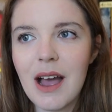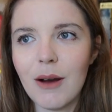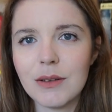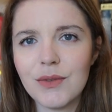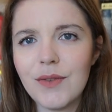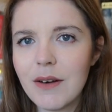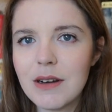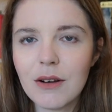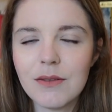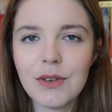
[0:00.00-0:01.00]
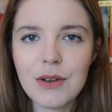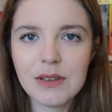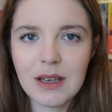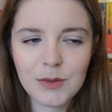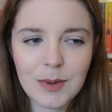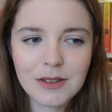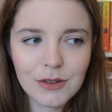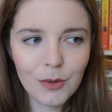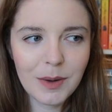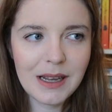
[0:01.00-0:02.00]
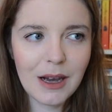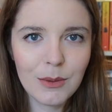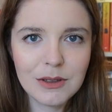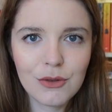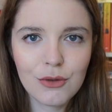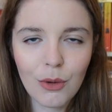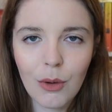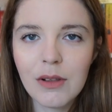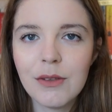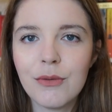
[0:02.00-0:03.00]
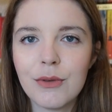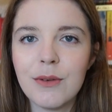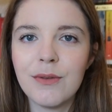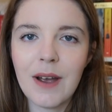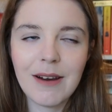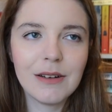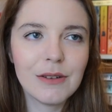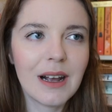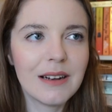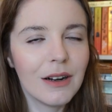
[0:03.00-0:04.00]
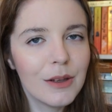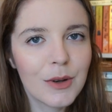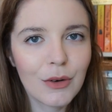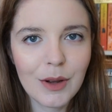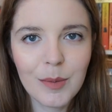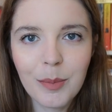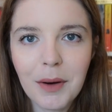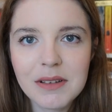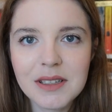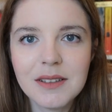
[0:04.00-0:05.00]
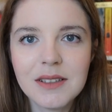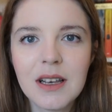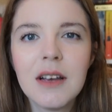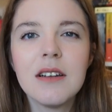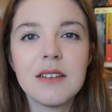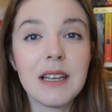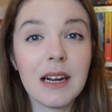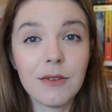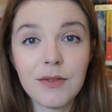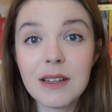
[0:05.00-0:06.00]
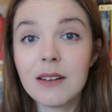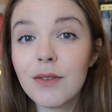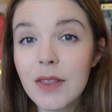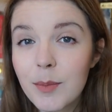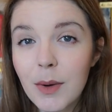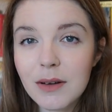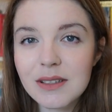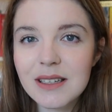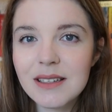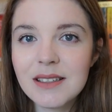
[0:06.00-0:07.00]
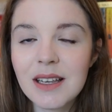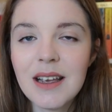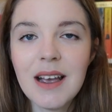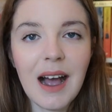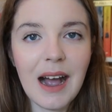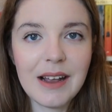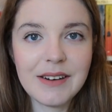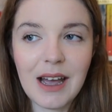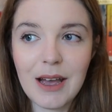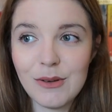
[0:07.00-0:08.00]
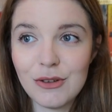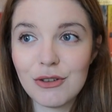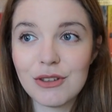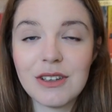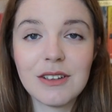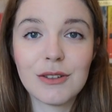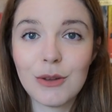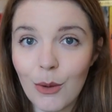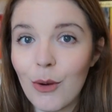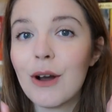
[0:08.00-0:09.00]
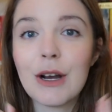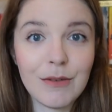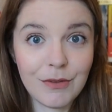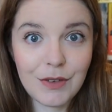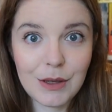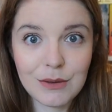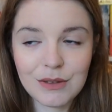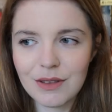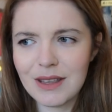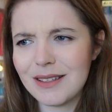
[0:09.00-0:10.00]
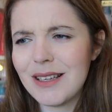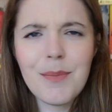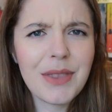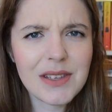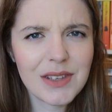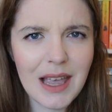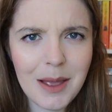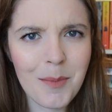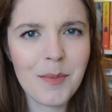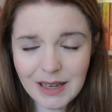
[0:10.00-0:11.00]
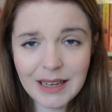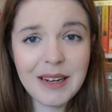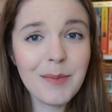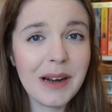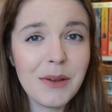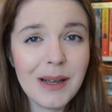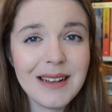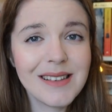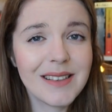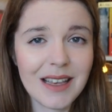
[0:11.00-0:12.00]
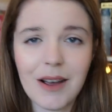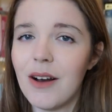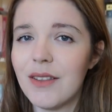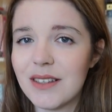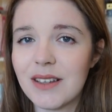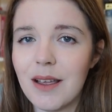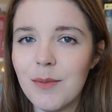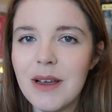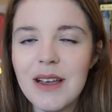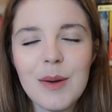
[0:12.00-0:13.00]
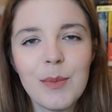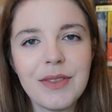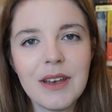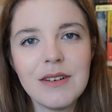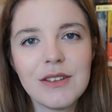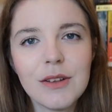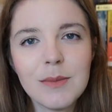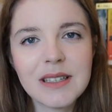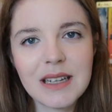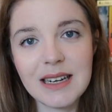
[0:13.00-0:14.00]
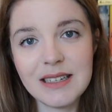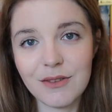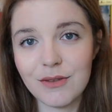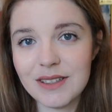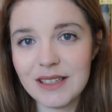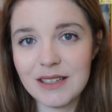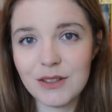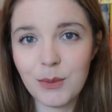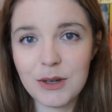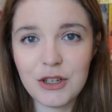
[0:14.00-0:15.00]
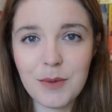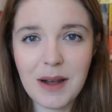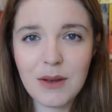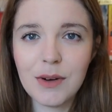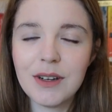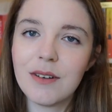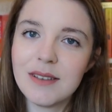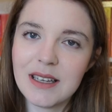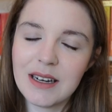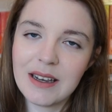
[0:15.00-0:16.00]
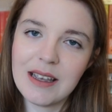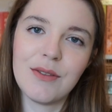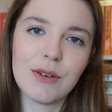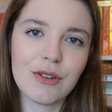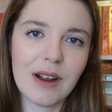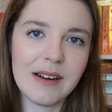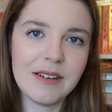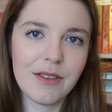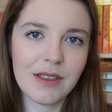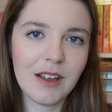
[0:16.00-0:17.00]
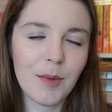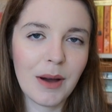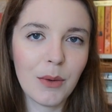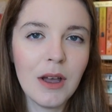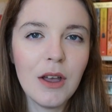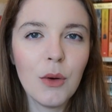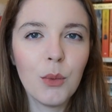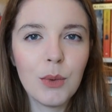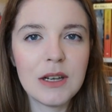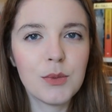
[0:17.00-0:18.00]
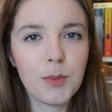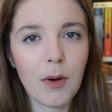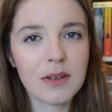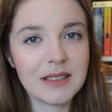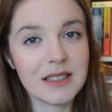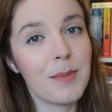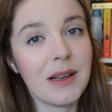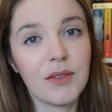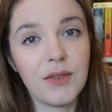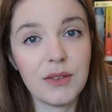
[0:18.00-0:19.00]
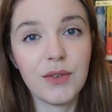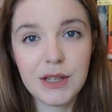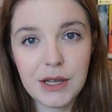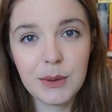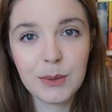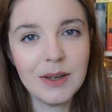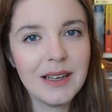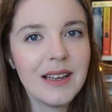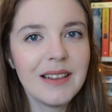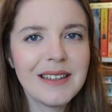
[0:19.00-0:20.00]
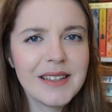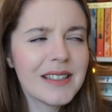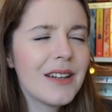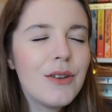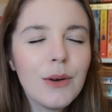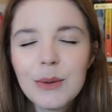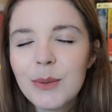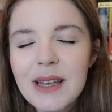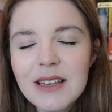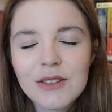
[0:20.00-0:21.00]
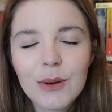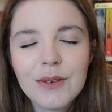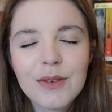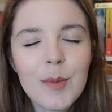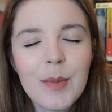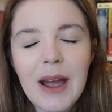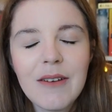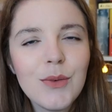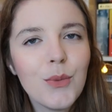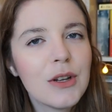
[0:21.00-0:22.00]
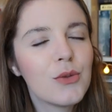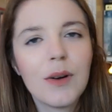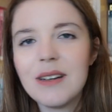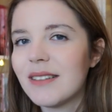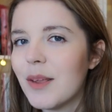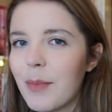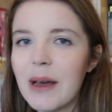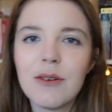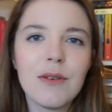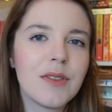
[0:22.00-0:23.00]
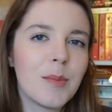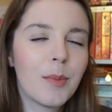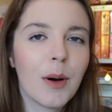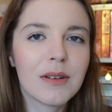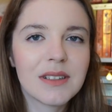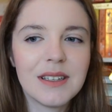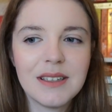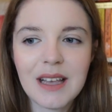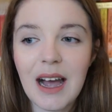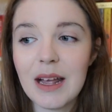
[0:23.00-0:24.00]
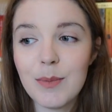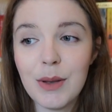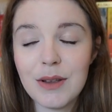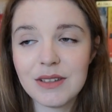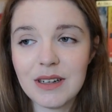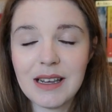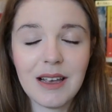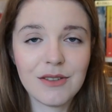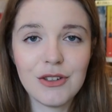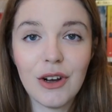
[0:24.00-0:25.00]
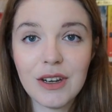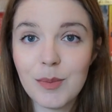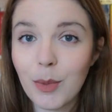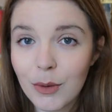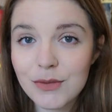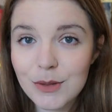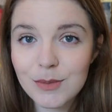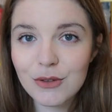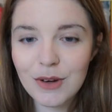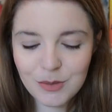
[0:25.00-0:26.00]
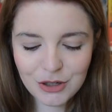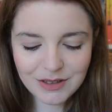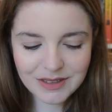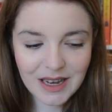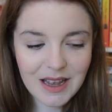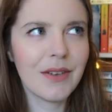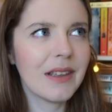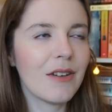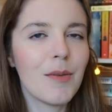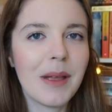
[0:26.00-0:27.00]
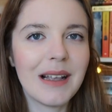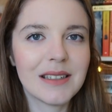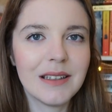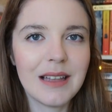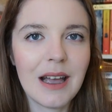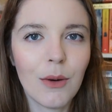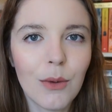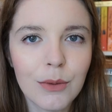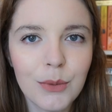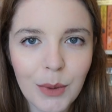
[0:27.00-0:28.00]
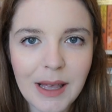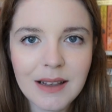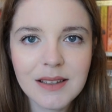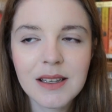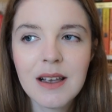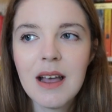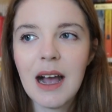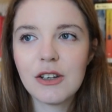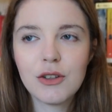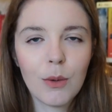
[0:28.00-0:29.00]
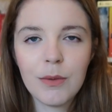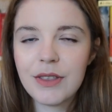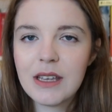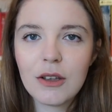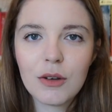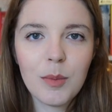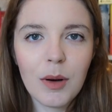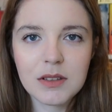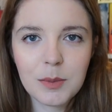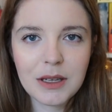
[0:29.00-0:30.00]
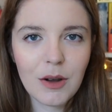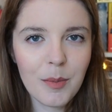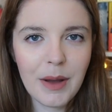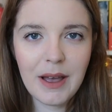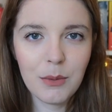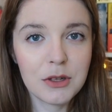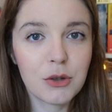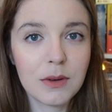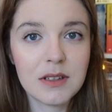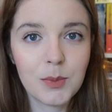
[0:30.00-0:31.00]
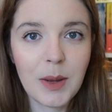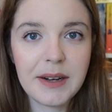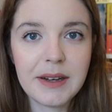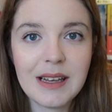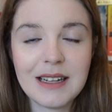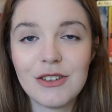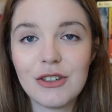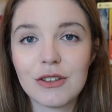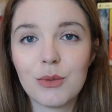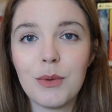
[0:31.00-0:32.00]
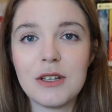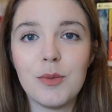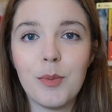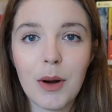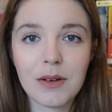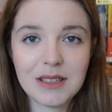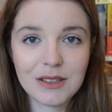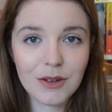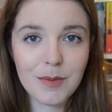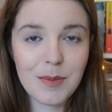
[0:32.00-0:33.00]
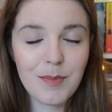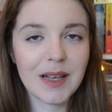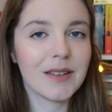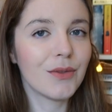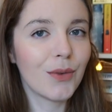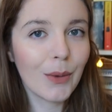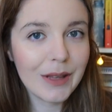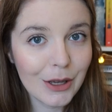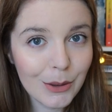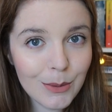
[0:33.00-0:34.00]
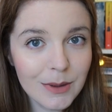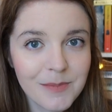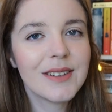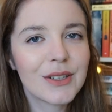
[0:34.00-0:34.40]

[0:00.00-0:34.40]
I was very confused. I spent so many hours trawling through Fairy Loot and Illumicrate unboxings to get a feel for the boxes and I was just so confused. They seemed the same and in many ways they are the same but there is some slight differences which you might want to consider if you're trying to think about which box is the best fit for you. This is in no way sort of comparing which one is the better of the boxes. I personally have enjoyed both subscriptions. I think they're amazing in their own ways. I don't think you can possibly compare which one is better. It's just which box is going to be best for you.